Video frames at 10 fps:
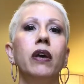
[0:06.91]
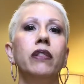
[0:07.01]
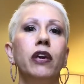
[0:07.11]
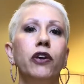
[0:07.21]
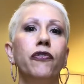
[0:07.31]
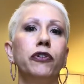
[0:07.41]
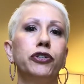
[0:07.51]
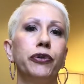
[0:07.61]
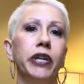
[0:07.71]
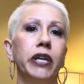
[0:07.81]
Thank you for
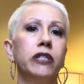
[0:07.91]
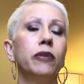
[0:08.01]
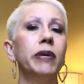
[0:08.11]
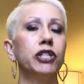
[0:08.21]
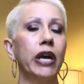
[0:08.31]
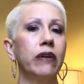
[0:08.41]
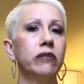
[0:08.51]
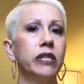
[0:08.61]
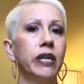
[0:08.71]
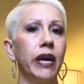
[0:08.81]
tuning into my channel
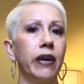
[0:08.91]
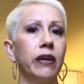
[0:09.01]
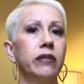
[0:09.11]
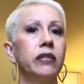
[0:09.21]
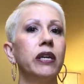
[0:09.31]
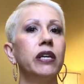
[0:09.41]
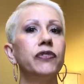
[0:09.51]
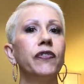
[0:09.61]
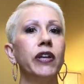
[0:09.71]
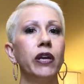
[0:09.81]
today. Today's
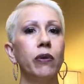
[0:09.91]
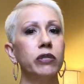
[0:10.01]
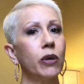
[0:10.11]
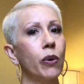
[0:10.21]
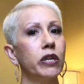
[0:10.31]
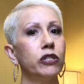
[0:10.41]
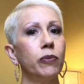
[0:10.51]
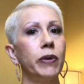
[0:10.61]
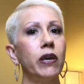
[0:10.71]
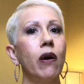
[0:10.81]
video is going to
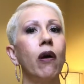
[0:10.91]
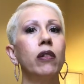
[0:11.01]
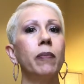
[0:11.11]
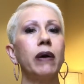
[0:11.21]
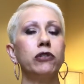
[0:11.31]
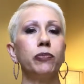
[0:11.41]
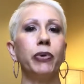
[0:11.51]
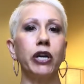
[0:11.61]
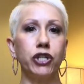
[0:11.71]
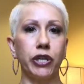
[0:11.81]
be all about
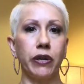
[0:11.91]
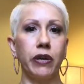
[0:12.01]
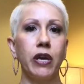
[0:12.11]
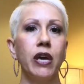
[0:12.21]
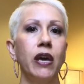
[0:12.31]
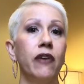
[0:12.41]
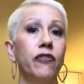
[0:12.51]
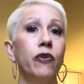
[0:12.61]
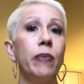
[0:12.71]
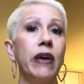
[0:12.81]
depression. If
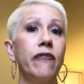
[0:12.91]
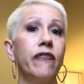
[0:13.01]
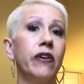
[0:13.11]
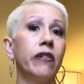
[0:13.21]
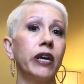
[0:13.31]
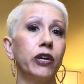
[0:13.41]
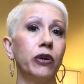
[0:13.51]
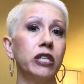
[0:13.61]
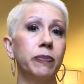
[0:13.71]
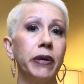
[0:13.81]
you may feel like you're
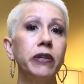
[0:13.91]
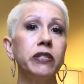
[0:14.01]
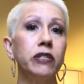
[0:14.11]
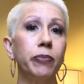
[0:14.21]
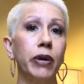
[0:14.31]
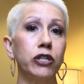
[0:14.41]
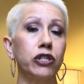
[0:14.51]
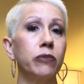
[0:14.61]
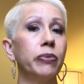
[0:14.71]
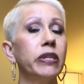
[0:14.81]
experiencing
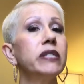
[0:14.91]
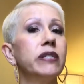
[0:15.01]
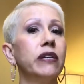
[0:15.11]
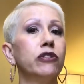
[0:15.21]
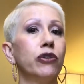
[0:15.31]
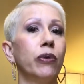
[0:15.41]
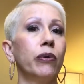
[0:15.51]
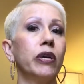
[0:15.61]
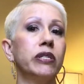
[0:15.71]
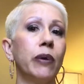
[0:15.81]
depression, please stay
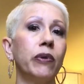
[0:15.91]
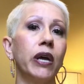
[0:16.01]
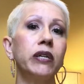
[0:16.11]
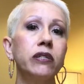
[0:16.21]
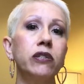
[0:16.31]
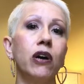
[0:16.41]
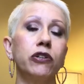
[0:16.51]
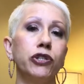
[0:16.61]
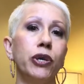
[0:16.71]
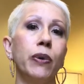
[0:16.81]
tuned because I would like to
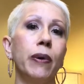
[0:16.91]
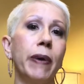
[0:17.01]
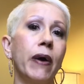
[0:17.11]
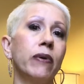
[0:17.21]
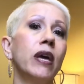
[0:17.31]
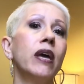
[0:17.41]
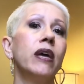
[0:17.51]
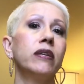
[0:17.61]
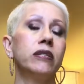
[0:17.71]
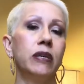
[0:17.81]
talk to you about
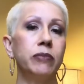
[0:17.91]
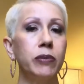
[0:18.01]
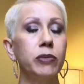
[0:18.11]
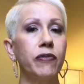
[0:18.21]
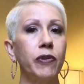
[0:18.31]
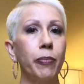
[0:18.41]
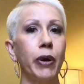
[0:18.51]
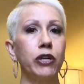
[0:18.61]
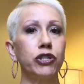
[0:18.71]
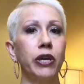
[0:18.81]
symptoms of
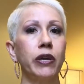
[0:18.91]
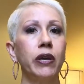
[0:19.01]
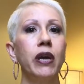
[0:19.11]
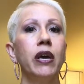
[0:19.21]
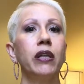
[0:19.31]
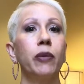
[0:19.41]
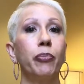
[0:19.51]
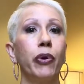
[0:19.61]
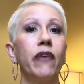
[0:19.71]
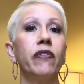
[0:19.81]
depression, the
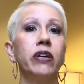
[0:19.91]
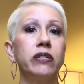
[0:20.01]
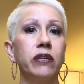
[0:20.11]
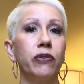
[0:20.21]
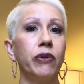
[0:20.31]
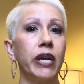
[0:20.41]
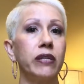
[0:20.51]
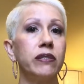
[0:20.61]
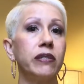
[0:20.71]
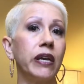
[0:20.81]
prevalence in the
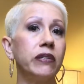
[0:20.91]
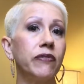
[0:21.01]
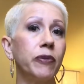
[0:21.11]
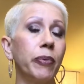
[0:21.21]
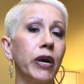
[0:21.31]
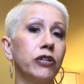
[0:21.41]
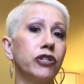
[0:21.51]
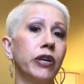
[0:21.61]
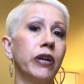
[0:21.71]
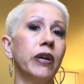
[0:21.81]
United States of
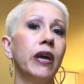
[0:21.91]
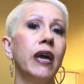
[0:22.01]
depression,